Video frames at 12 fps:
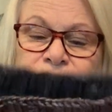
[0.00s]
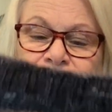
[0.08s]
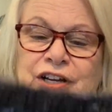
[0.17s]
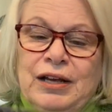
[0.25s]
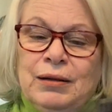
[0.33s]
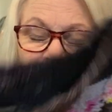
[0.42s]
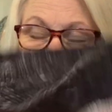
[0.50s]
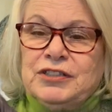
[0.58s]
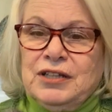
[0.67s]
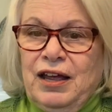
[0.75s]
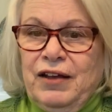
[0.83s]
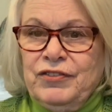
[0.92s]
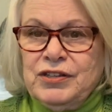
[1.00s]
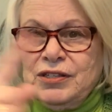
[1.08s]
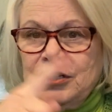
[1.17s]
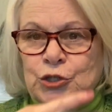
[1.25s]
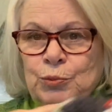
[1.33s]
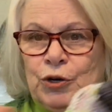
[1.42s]
very helpful to have the
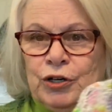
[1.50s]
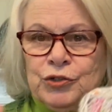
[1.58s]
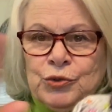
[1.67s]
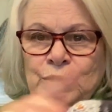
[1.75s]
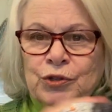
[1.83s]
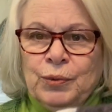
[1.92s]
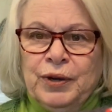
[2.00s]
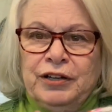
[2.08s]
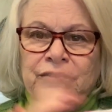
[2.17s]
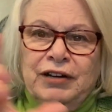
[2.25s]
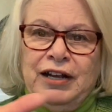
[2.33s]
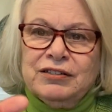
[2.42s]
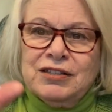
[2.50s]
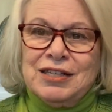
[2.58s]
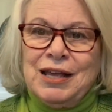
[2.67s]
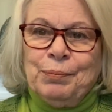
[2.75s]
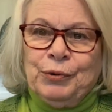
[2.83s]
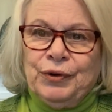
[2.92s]
stitch markers all the way around,
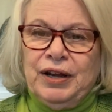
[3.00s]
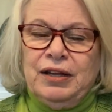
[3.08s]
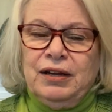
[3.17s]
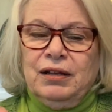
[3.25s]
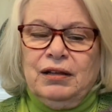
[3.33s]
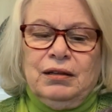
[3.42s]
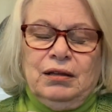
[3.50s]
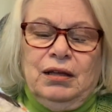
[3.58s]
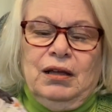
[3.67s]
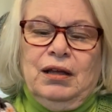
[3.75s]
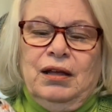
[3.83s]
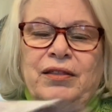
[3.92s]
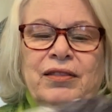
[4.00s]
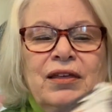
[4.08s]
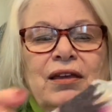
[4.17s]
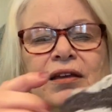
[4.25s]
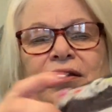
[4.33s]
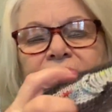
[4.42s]
separating
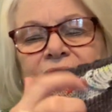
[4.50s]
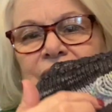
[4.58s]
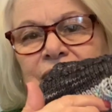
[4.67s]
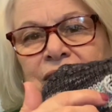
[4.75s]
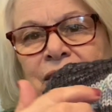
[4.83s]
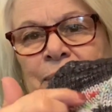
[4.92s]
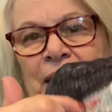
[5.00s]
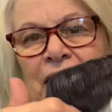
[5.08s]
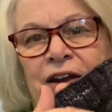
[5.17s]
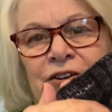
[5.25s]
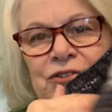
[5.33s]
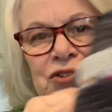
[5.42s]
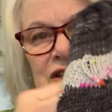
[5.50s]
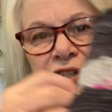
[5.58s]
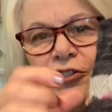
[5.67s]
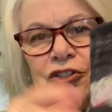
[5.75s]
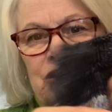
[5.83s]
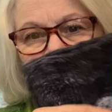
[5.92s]
the pattern
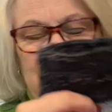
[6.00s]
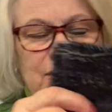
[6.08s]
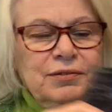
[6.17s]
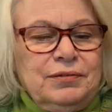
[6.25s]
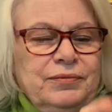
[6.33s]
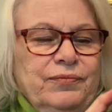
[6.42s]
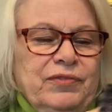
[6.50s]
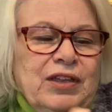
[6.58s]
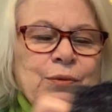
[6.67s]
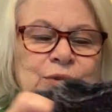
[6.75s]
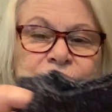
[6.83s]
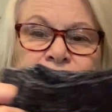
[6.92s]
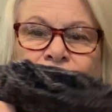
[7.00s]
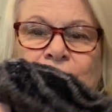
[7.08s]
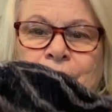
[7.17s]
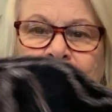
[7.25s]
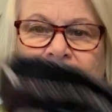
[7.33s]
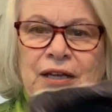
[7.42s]
stitches. That was
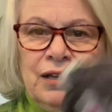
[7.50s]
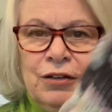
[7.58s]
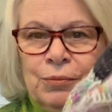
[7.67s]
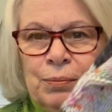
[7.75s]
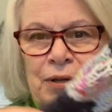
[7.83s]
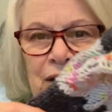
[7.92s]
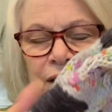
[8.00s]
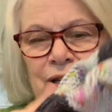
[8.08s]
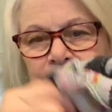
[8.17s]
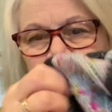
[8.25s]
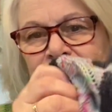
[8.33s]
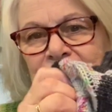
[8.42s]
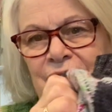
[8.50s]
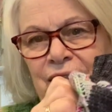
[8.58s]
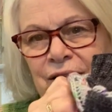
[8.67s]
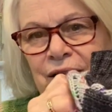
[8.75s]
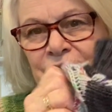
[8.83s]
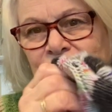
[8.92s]
a big help. But yeah,
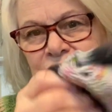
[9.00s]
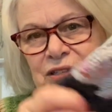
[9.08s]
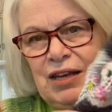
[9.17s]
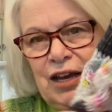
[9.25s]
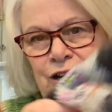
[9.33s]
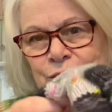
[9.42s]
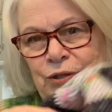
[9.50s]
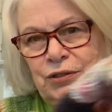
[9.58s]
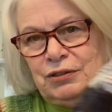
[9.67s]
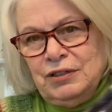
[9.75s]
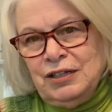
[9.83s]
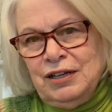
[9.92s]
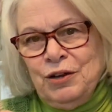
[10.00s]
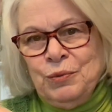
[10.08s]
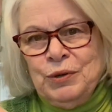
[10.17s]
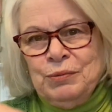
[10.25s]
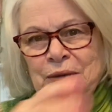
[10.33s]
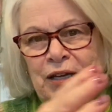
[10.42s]
I love this cowl, and I
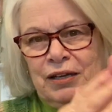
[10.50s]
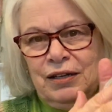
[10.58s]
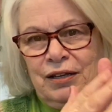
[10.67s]
will make it